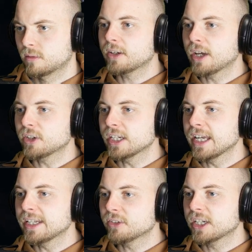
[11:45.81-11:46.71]
I've got an
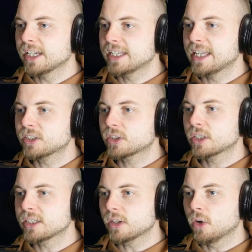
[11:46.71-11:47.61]
idea.
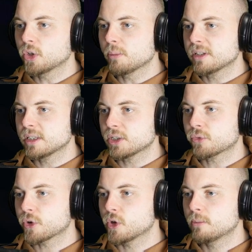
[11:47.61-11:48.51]
Let's all come into this
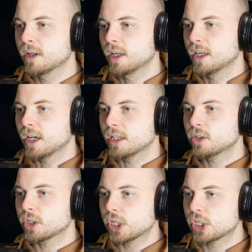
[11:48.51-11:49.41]
room and
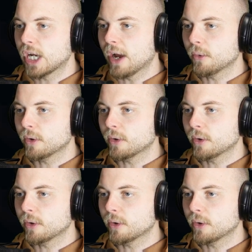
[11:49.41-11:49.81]
just shout.